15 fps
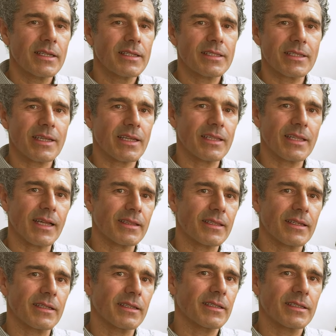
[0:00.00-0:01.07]
say that
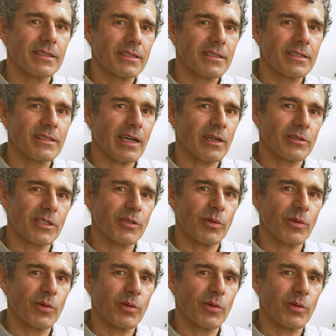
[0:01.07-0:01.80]
the sound